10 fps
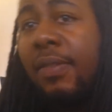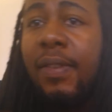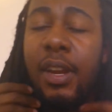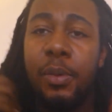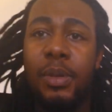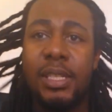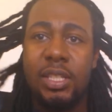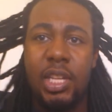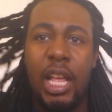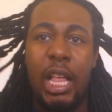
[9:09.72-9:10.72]
this video was
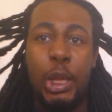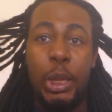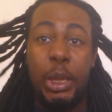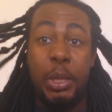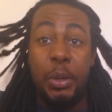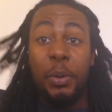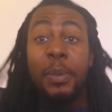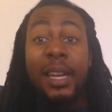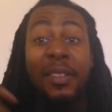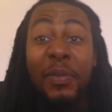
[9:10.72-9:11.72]
a little
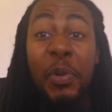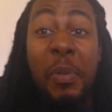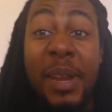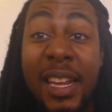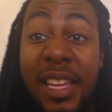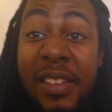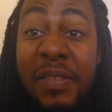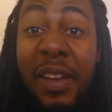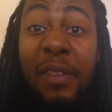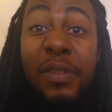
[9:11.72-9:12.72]
bit
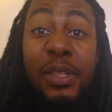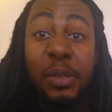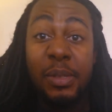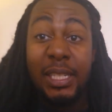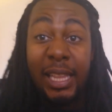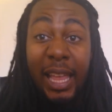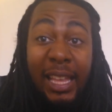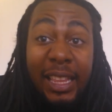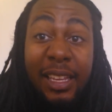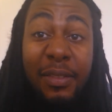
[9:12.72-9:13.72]
informative, ever so
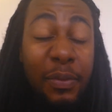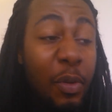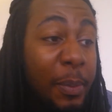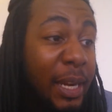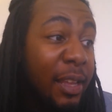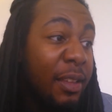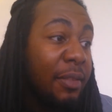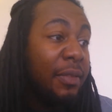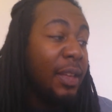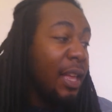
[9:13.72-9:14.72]
slightly
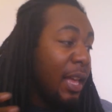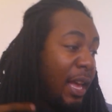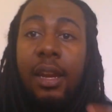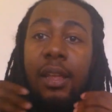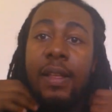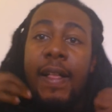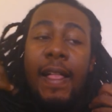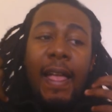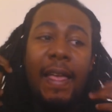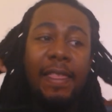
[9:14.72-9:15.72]
informative.
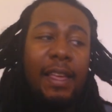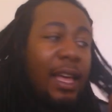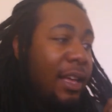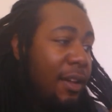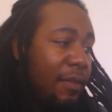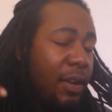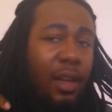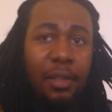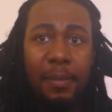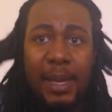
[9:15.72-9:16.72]
I think I covered
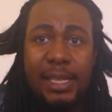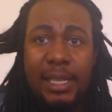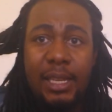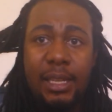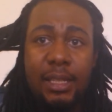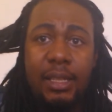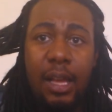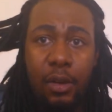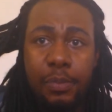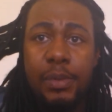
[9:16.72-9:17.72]
all the basics.
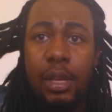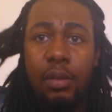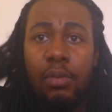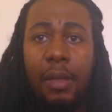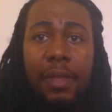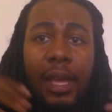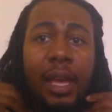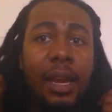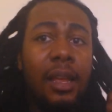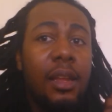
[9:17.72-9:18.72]
I hope so. I
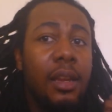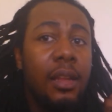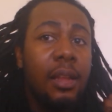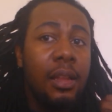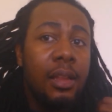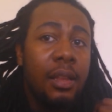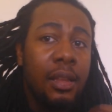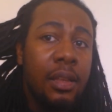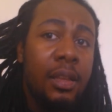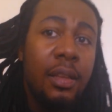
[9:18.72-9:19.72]
think I did.
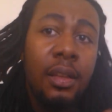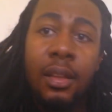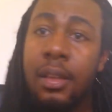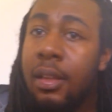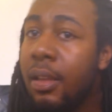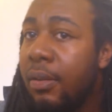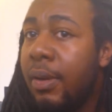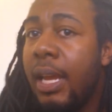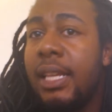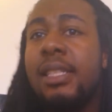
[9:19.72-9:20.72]

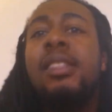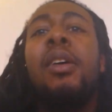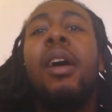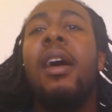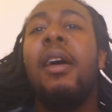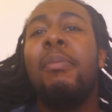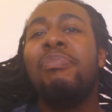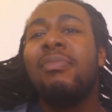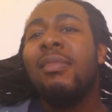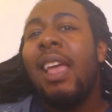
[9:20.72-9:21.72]
Alrighty, so
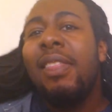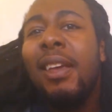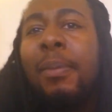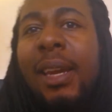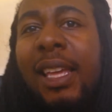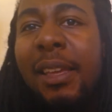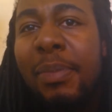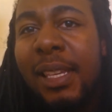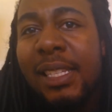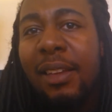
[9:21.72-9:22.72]
I think I'm gonna
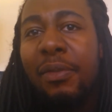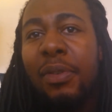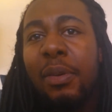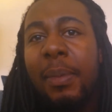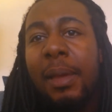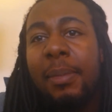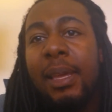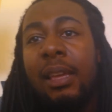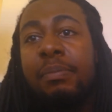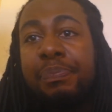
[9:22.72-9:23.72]
keep these in for
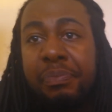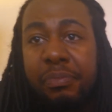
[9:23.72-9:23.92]
maybe